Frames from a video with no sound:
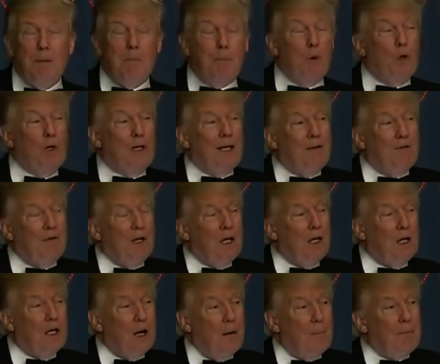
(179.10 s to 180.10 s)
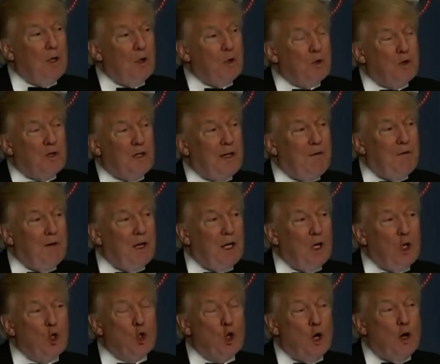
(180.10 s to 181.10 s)
People leaving, companies were
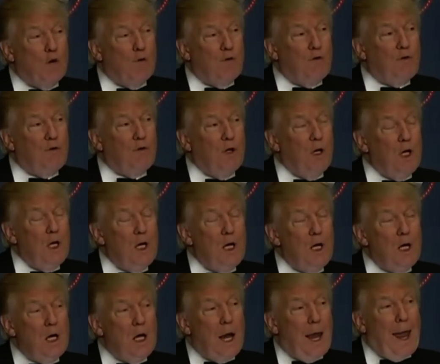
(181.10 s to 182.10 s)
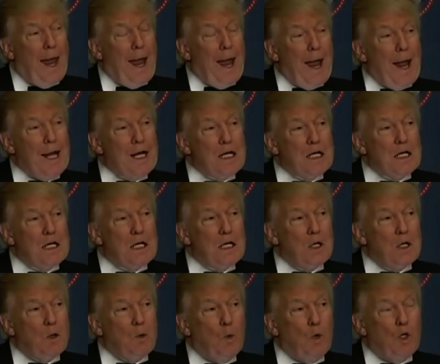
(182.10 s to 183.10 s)
leaving in droves. And
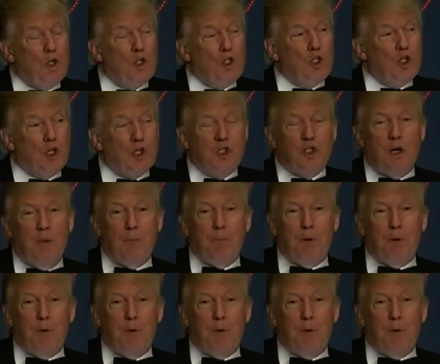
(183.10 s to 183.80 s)
it was just